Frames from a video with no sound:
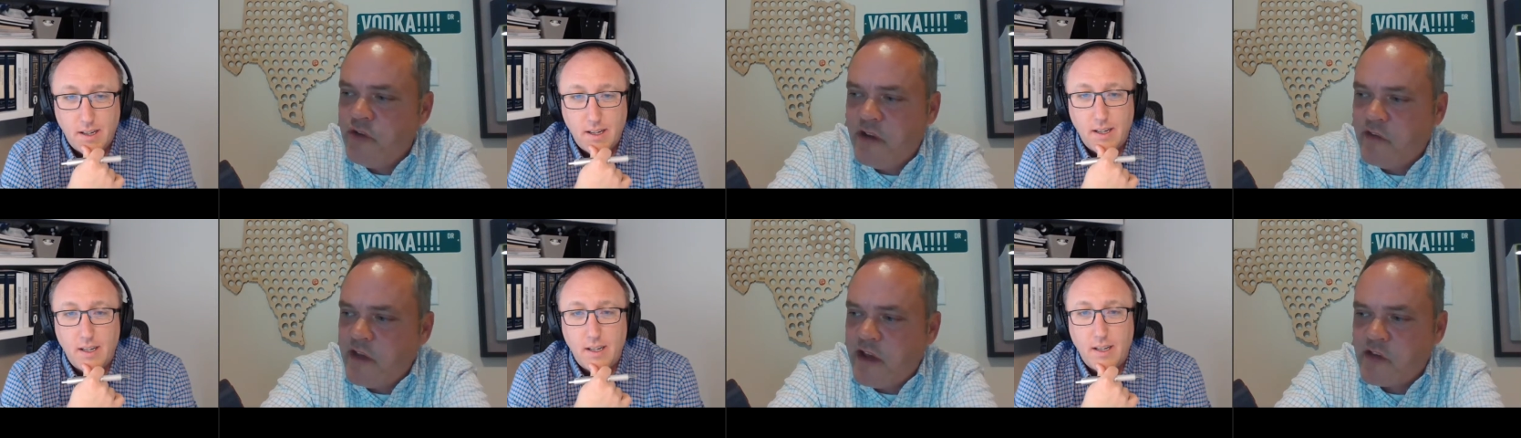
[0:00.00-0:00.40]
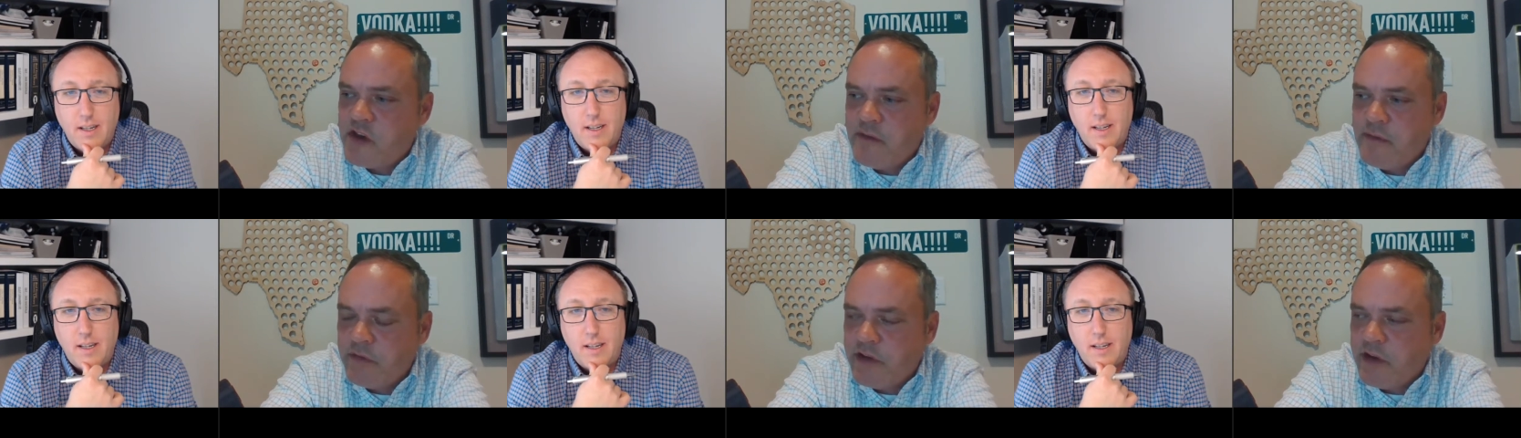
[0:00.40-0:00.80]
Speaker 1: transaction
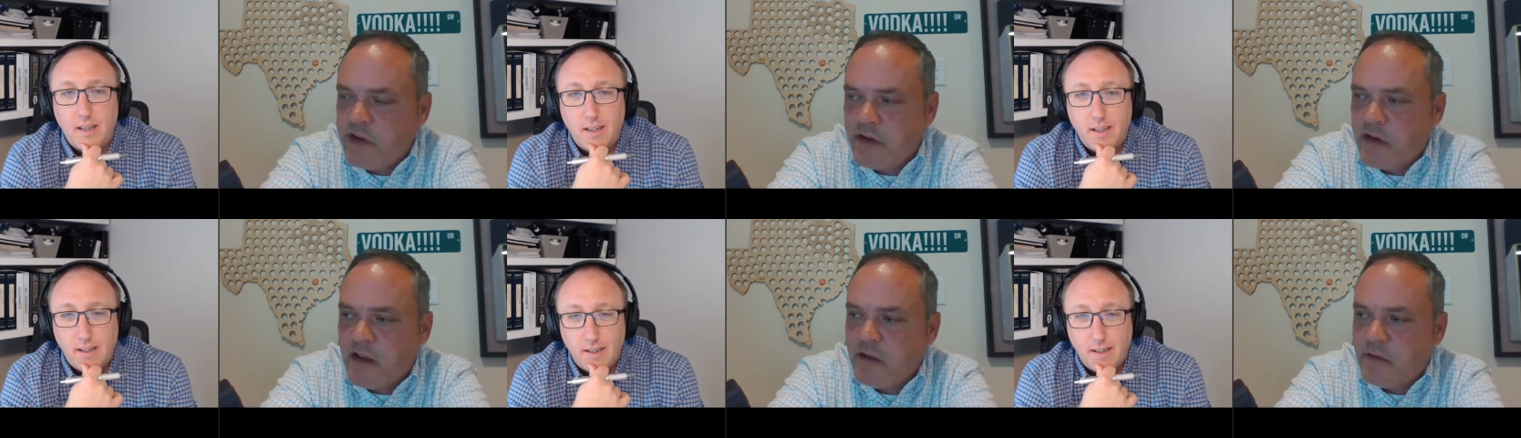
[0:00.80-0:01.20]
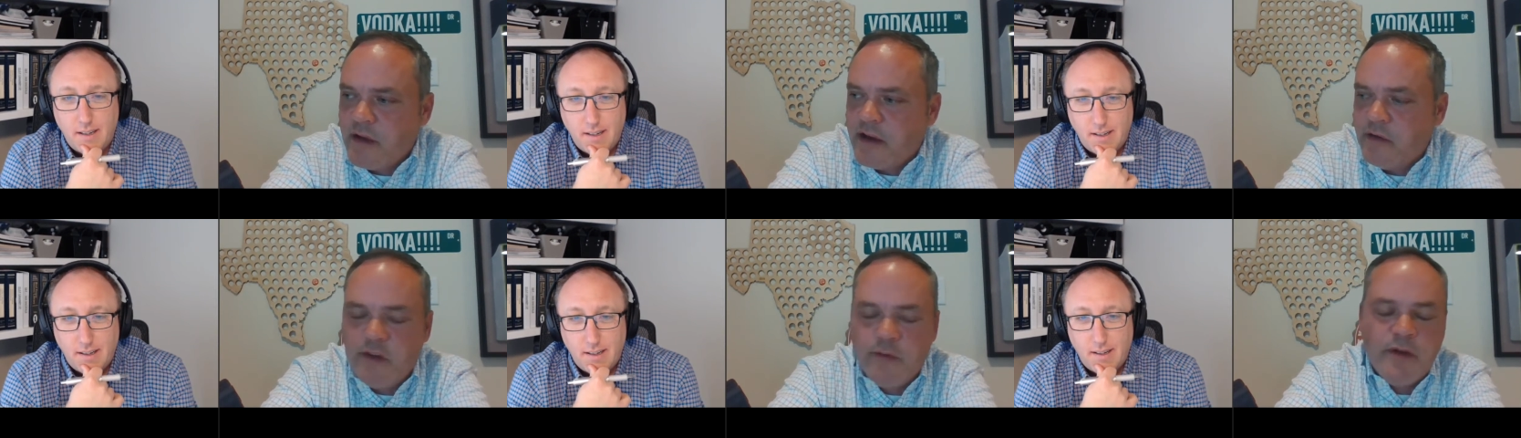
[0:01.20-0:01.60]
i've ever done in
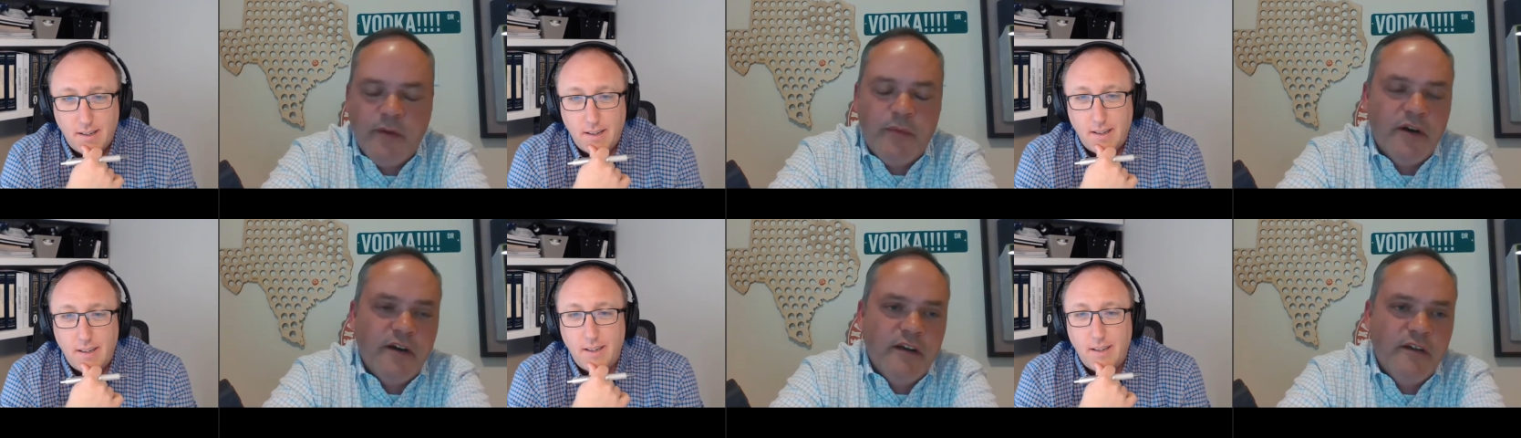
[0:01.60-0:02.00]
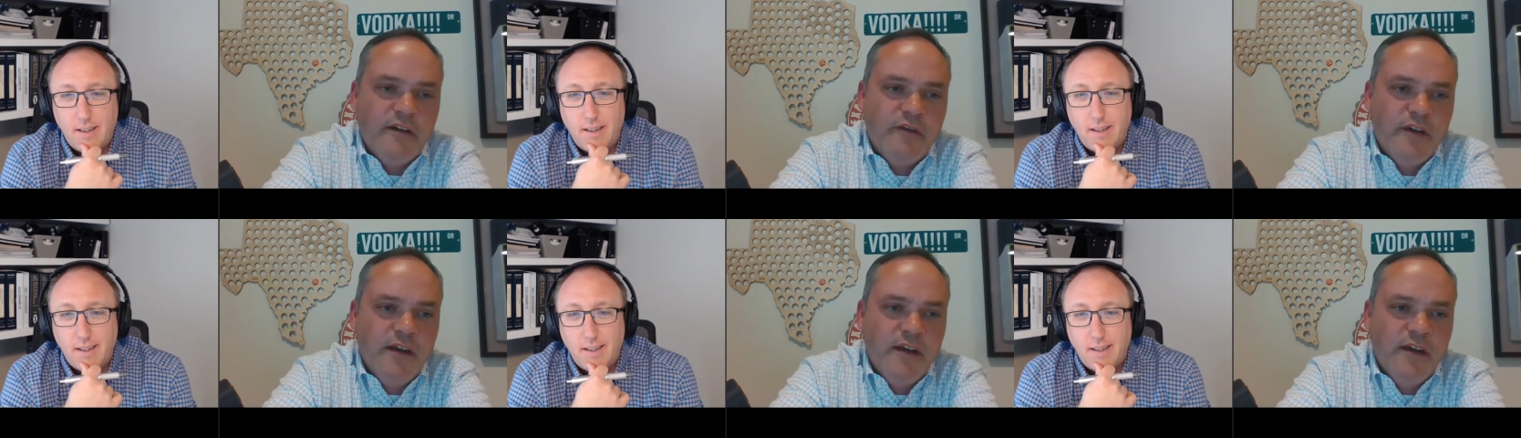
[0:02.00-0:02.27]
colorado he's been a part of